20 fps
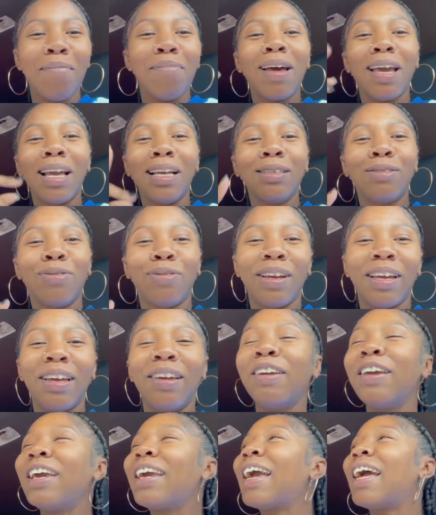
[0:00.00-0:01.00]
but he's
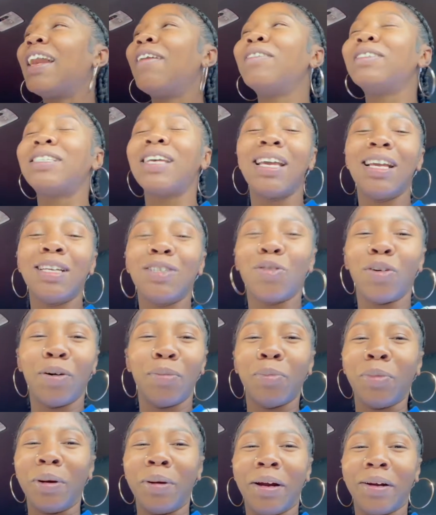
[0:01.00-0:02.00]
he can't even say he's
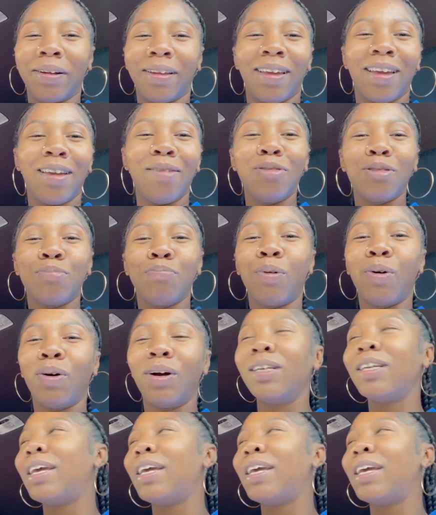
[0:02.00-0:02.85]
from Maryland. He was born